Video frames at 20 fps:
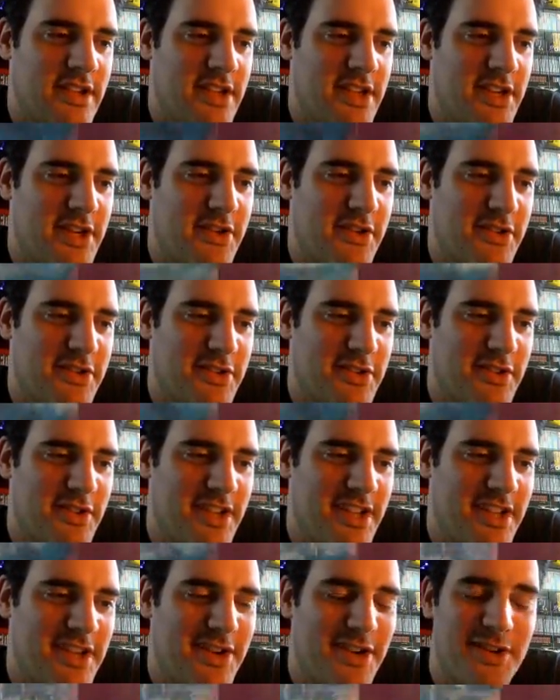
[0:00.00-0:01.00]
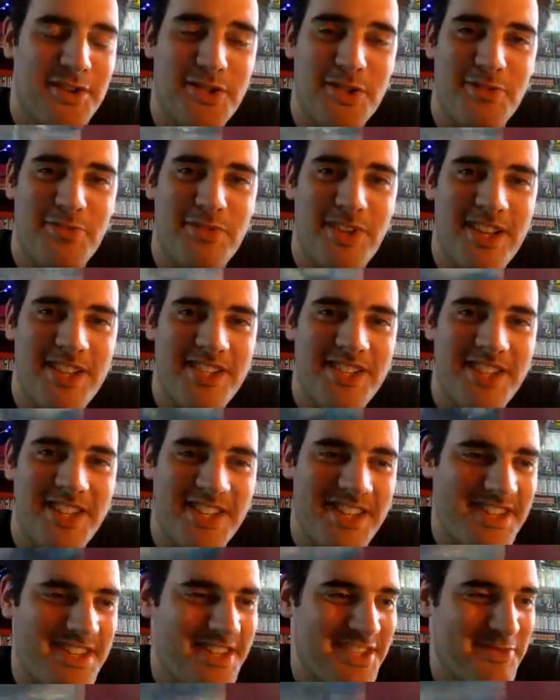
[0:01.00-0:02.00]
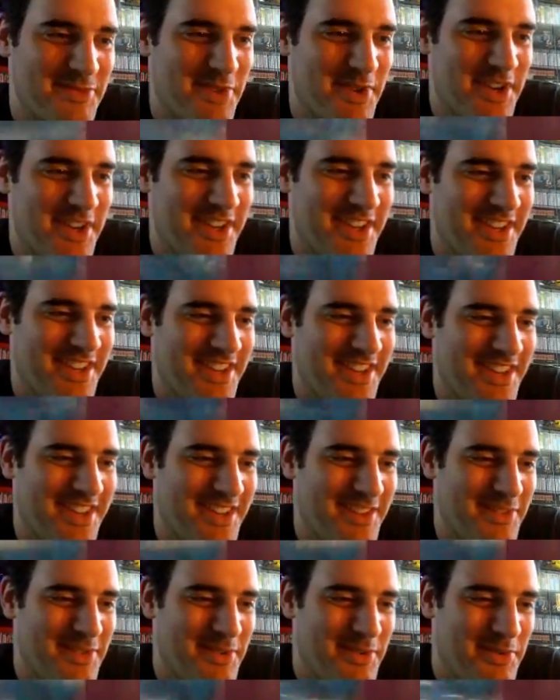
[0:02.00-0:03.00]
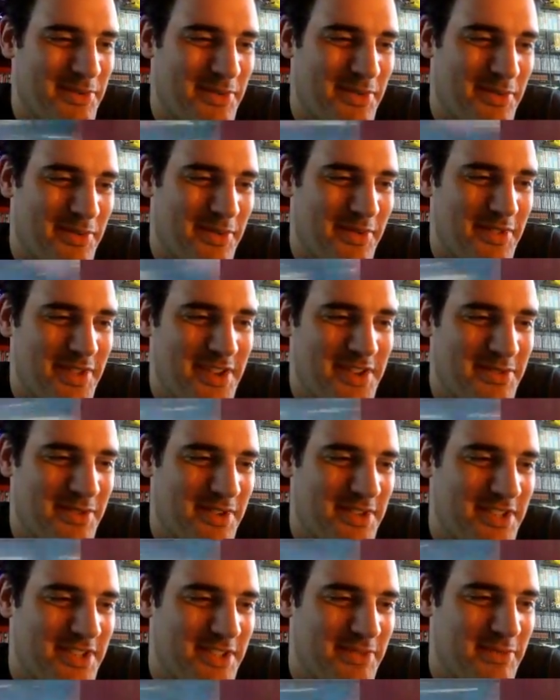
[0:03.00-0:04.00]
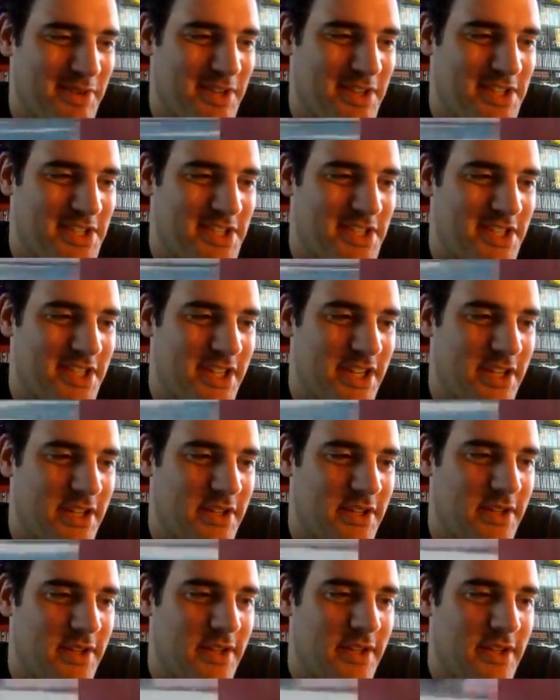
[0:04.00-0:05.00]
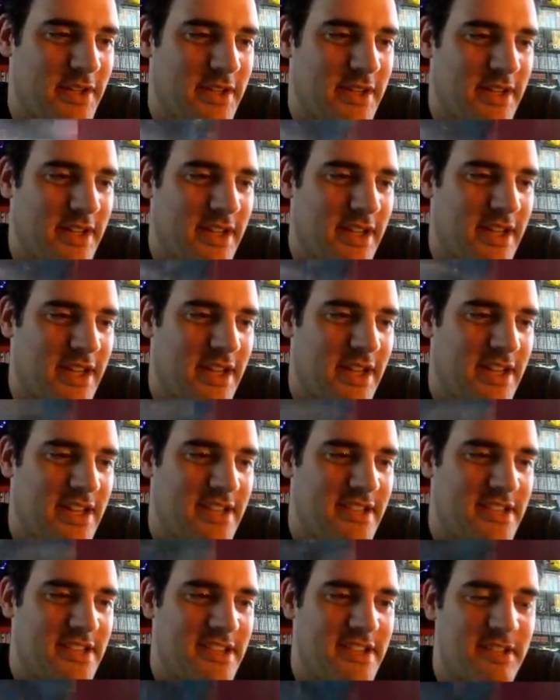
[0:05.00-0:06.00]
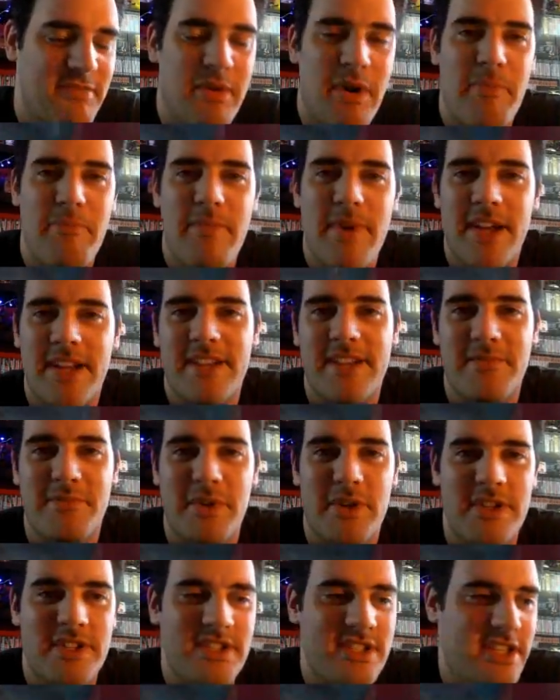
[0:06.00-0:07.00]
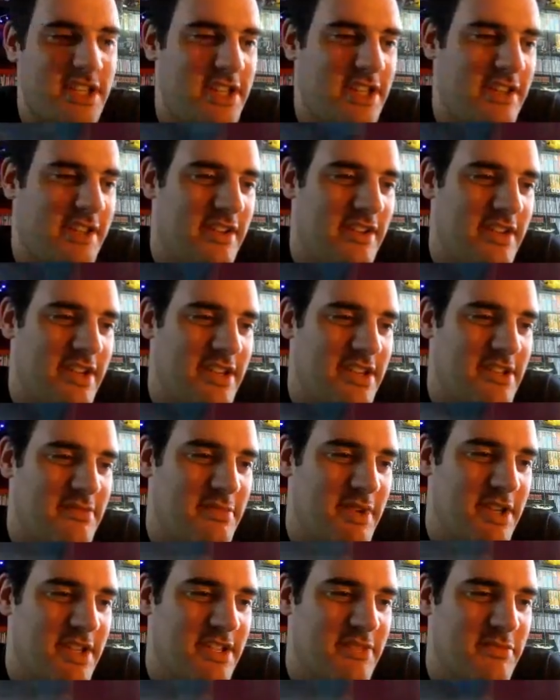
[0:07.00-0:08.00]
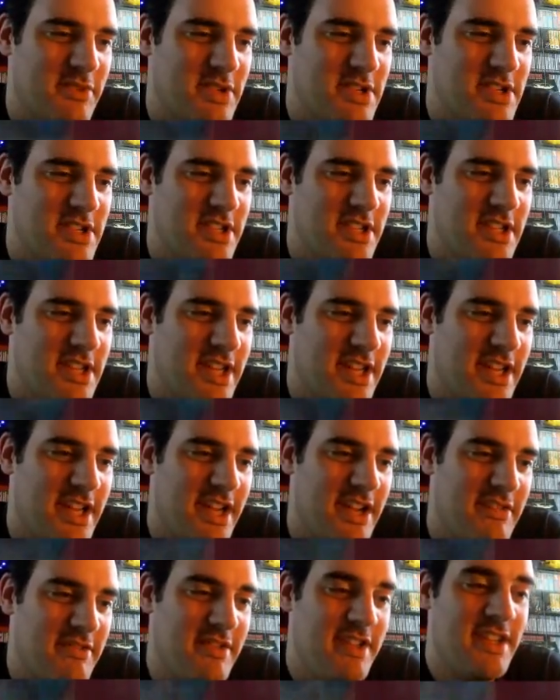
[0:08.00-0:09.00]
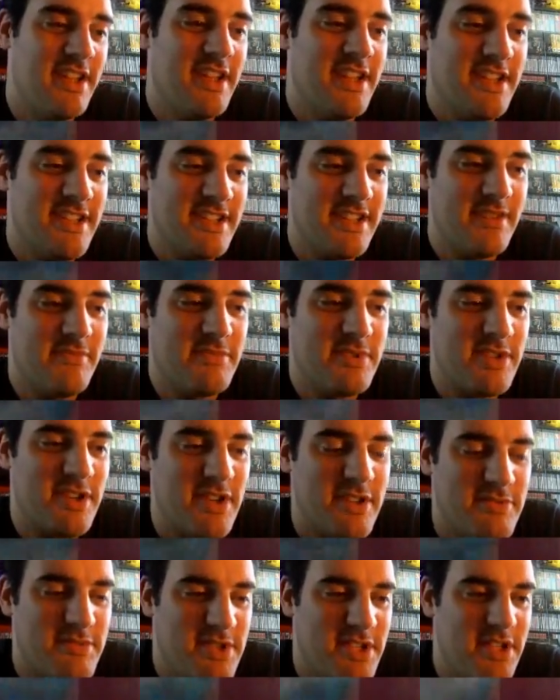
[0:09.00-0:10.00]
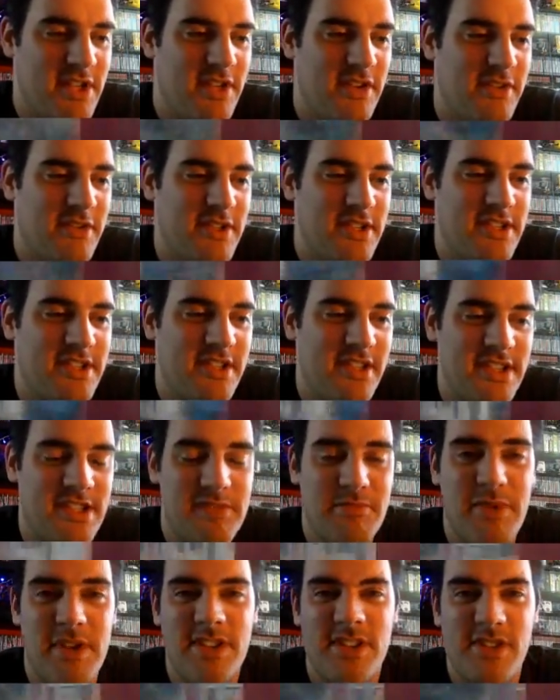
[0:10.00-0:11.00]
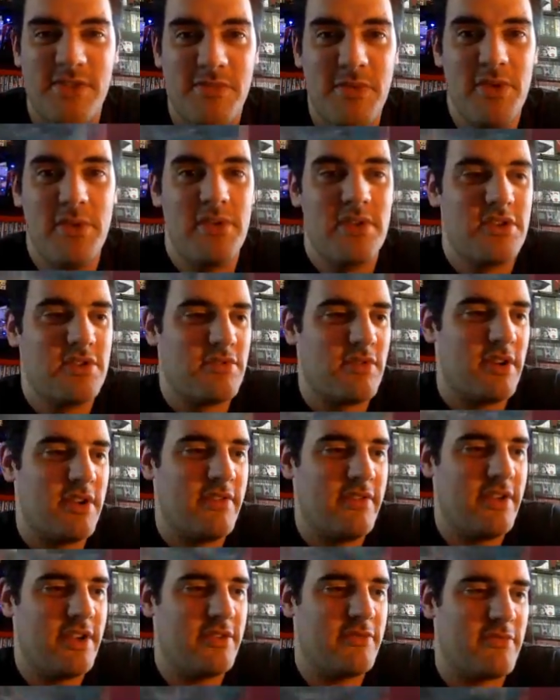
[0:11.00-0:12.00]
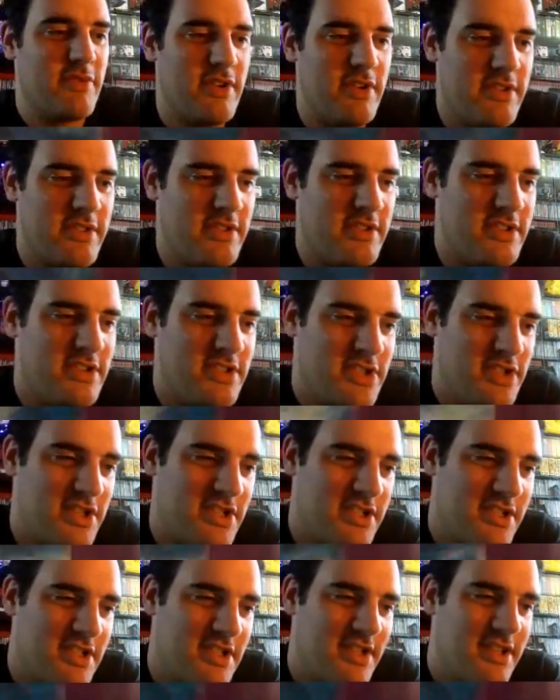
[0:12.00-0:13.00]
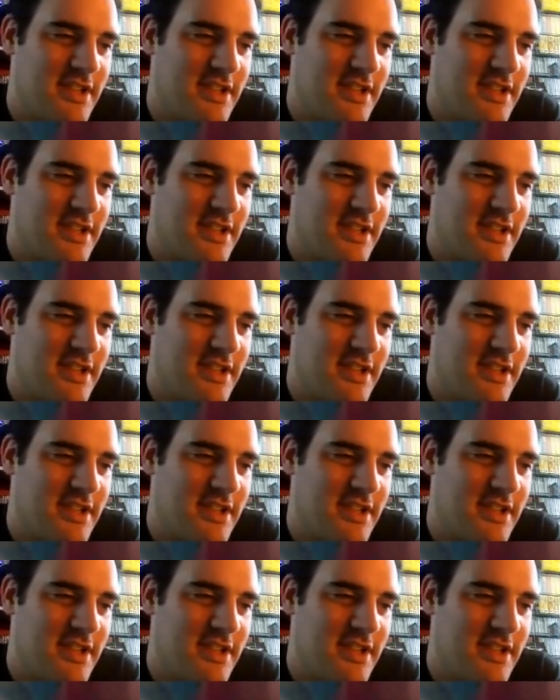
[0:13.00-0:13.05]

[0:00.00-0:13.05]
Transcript: You can't do the car gymnastics, as it were, with this one so much. So it's just about maximising your lines, maximising the gear. Sometimes, you know, it's about smoother driving rather than just,